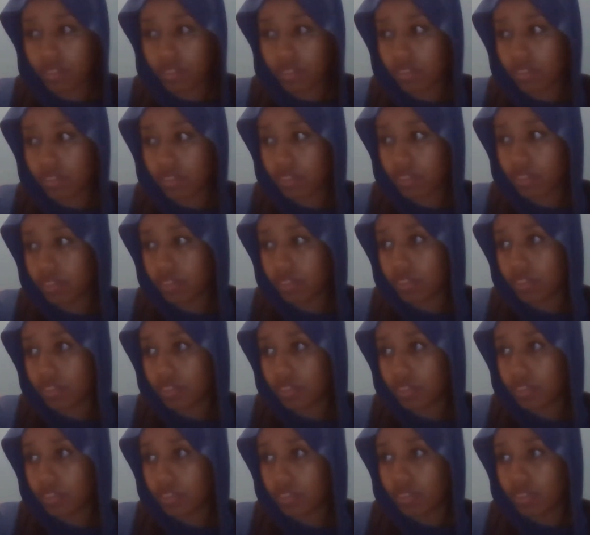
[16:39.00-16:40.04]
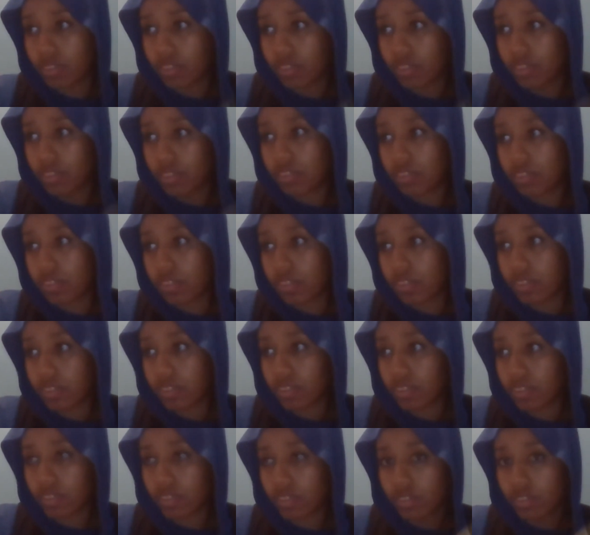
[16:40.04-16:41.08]

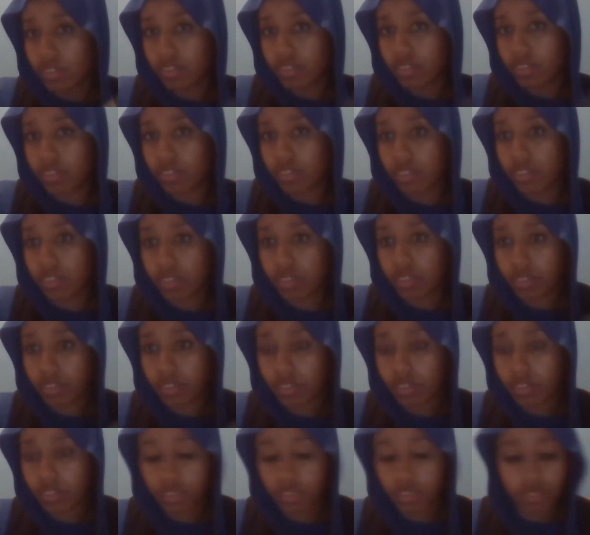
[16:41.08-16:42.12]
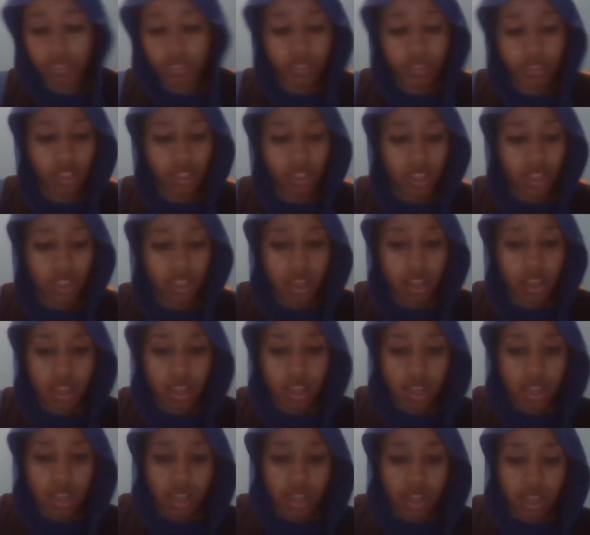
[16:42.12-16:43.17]

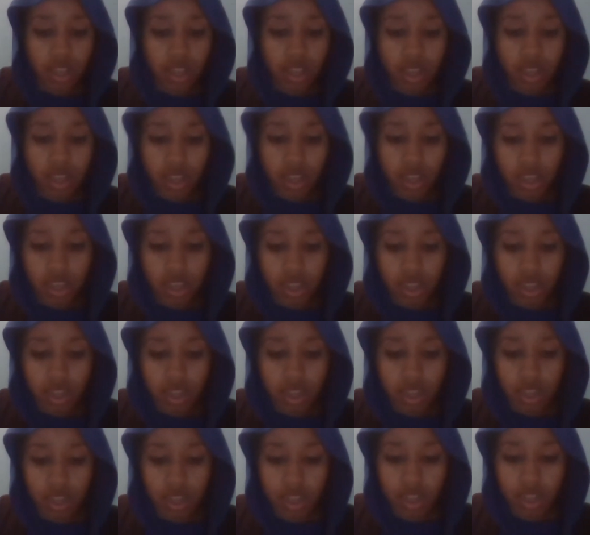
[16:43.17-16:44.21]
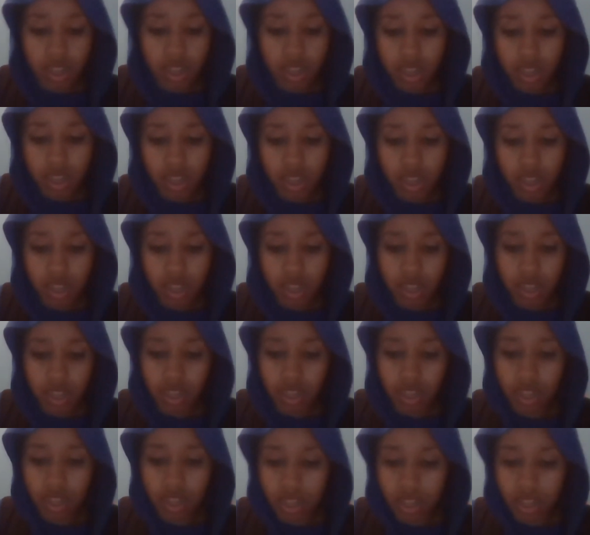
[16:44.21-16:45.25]

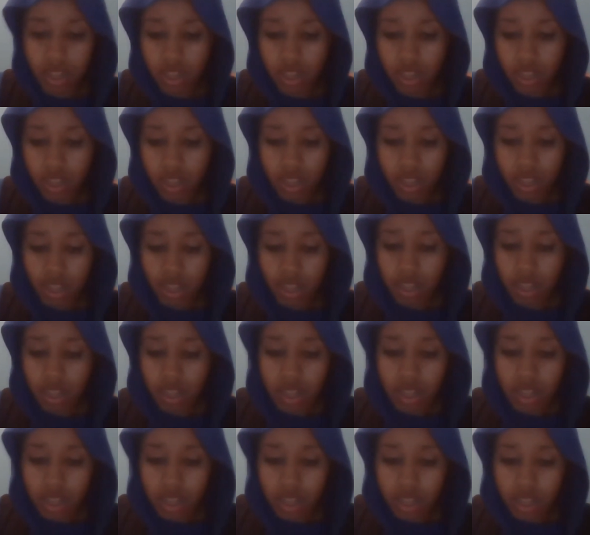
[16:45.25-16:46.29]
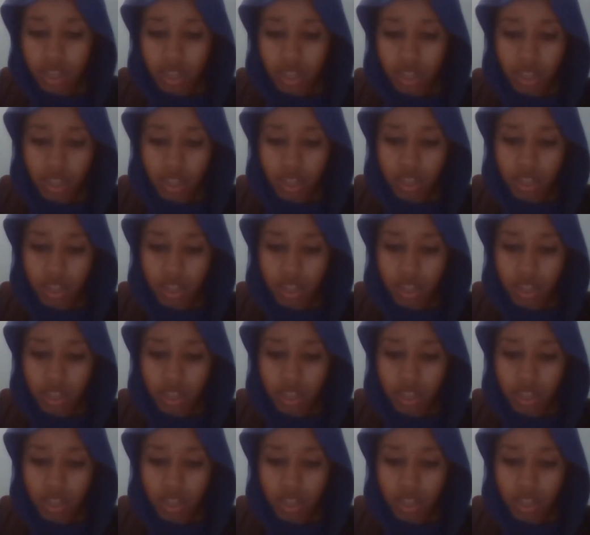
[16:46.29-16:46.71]
Nothing is said.